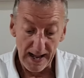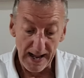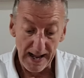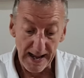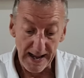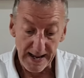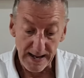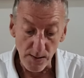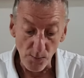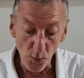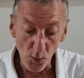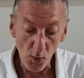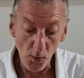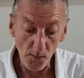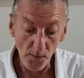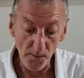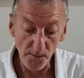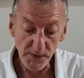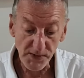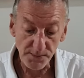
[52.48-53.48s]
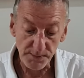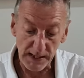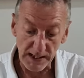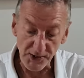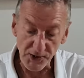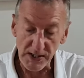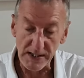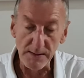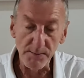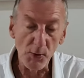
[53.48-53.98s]
He won't
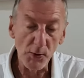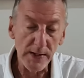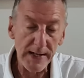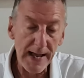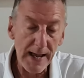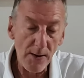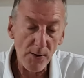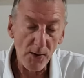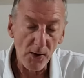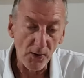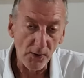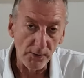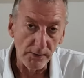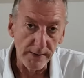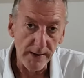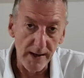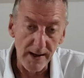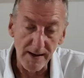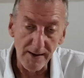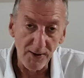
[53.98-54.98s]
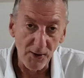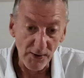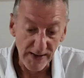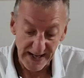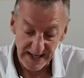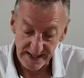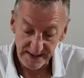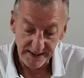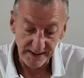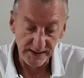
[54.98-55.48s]
splash any money out on
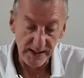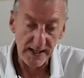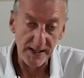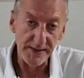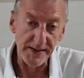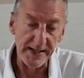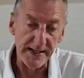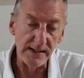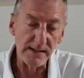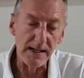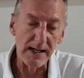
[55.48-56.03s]
anything like this.